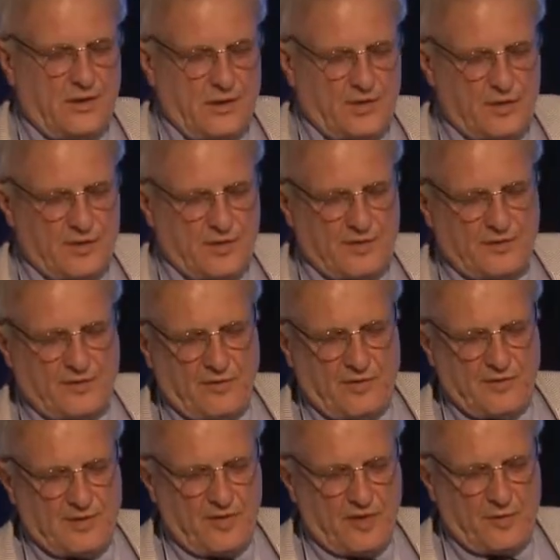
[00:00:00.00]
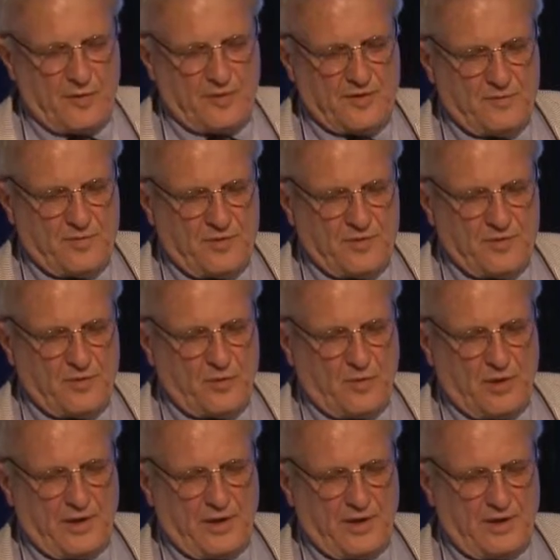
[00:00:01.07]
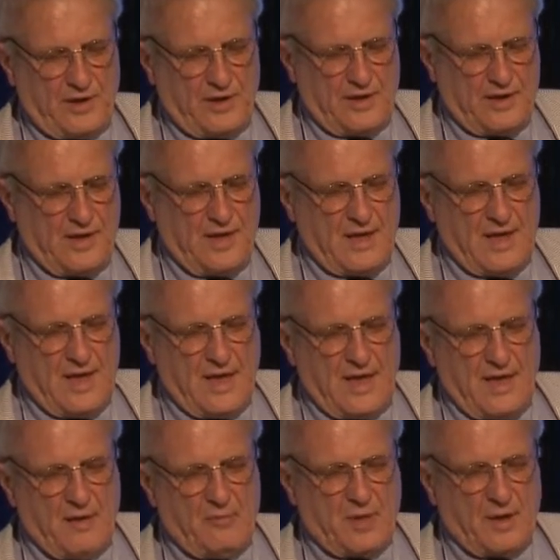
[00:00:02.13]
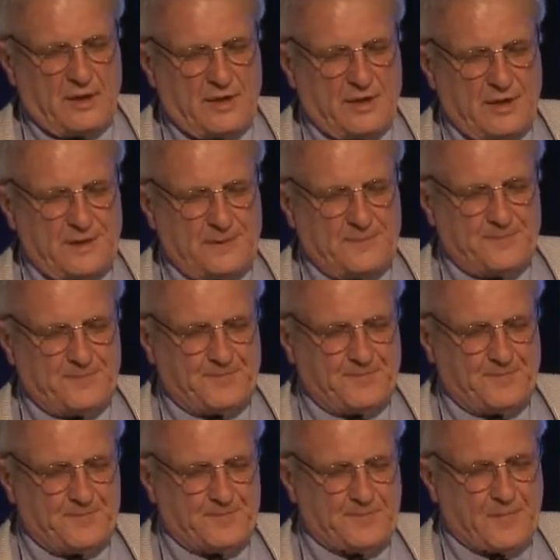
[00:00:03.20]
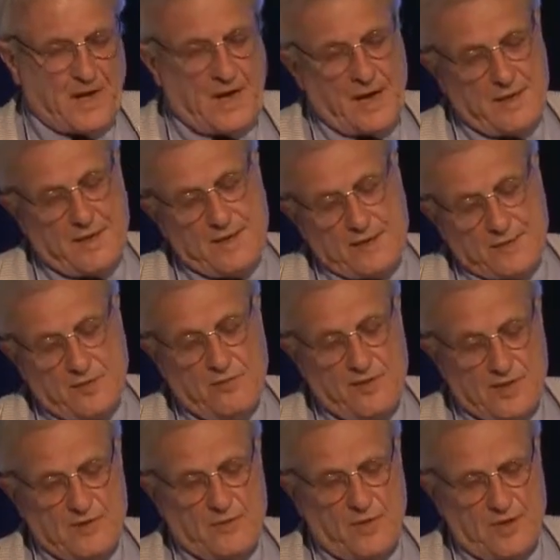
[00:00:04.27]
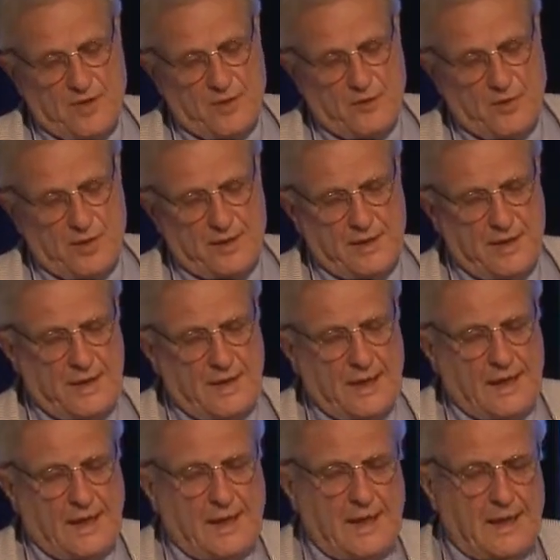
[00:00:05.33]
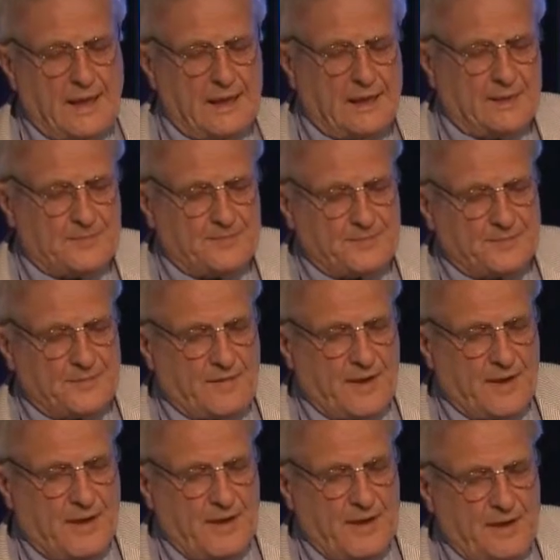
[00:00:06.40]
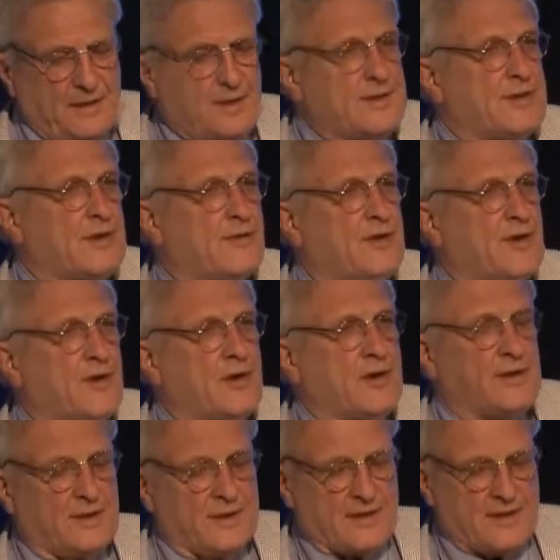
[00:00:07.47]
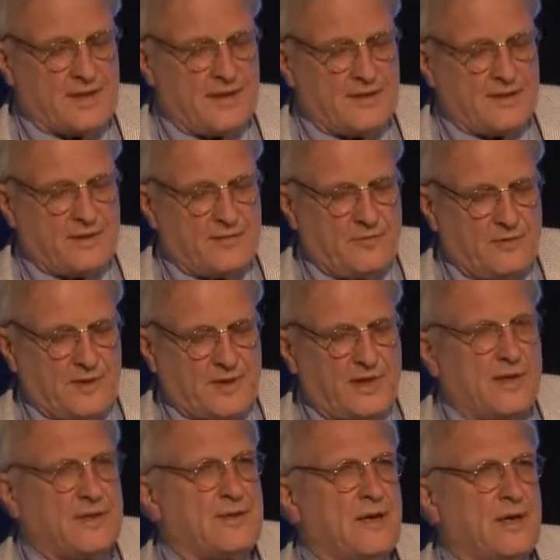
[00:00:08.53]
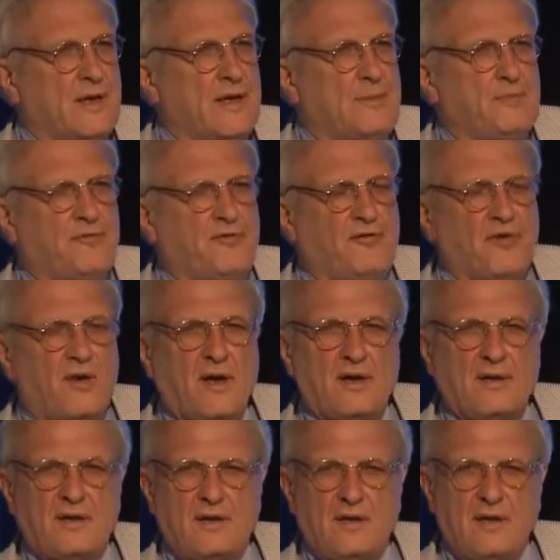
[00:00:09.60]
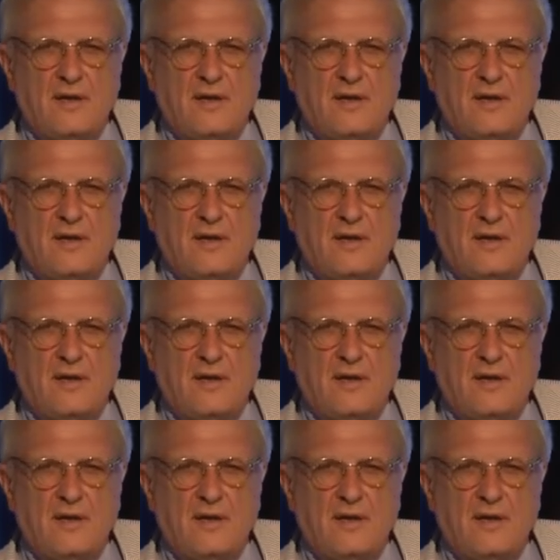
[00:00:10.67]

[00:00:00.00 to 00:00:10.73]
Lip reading: Jews, of course, are always supposed to worry, and there's good reason why they're worried. If you look at this country, which has leapfrogged